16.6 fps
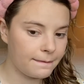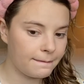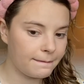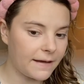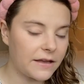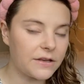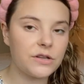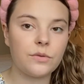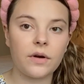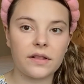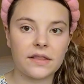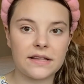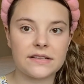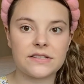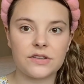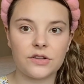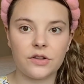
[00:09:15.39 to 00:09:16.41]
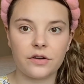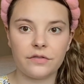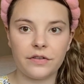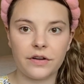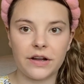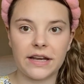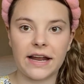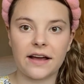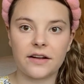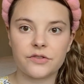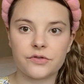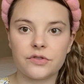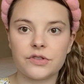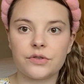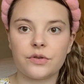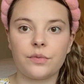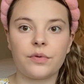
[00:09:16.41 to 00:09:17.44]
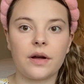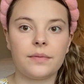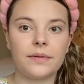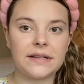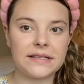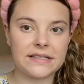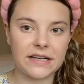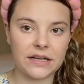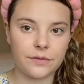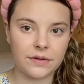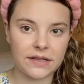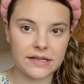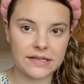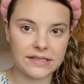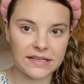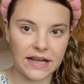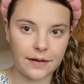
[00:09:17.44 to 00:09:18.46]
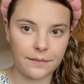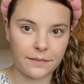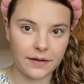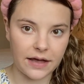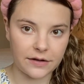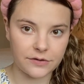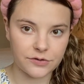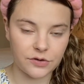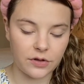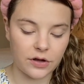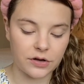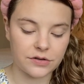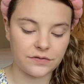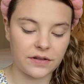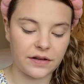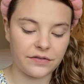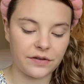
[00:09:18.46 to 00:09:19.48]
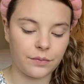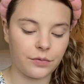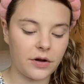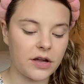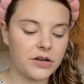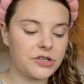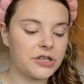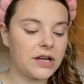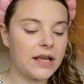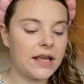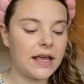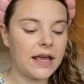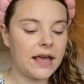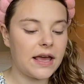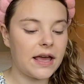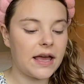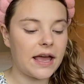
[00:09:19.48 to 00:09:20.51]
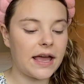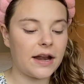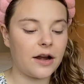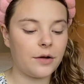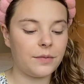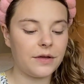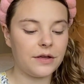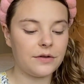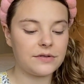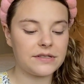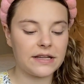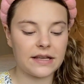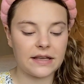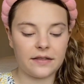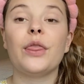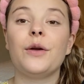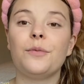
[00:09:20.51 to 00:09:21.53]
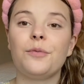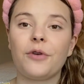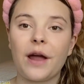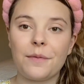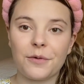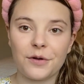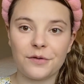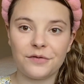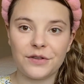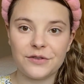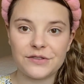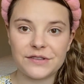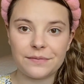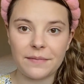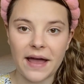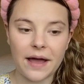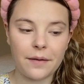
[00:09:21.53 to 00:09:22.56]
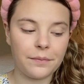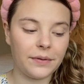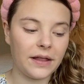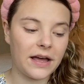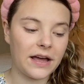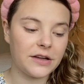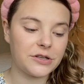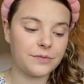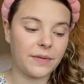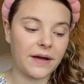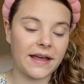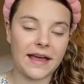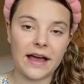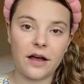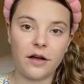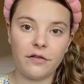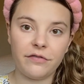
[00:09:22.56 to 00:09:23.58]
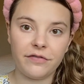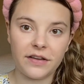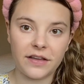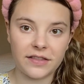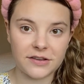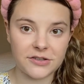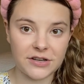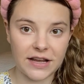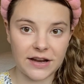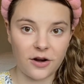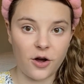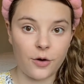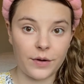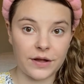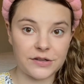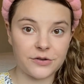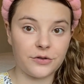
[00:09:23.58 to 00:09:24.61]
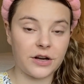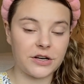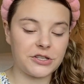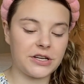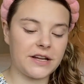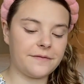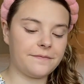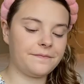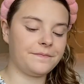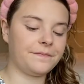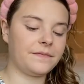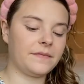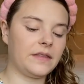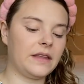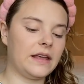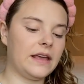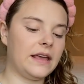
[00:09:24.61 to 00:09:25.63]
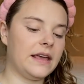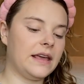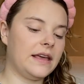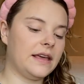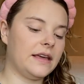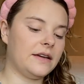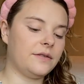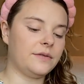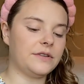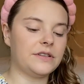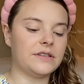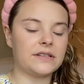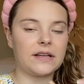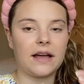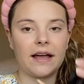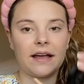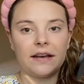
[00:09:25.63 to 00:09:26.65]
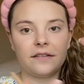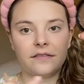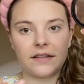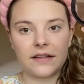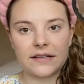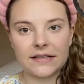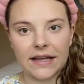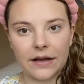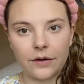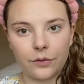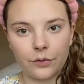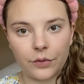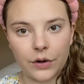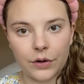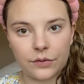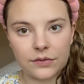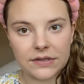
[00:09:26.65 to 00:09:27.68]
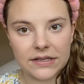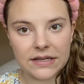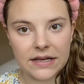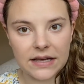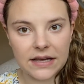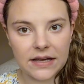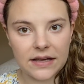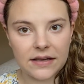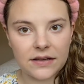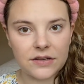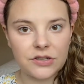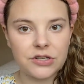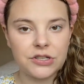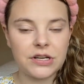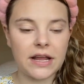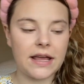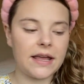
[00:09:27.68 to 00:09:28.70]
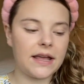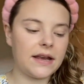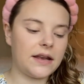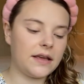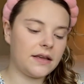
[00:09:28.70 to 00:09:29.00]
I do want this to look very natural, so I'll probably stick with this same extra large fluffy brush. And I'll be using the Primer Infused Matte Blush by e.l.f. in the shade Always Crushing, which is kind of this like rosy shade.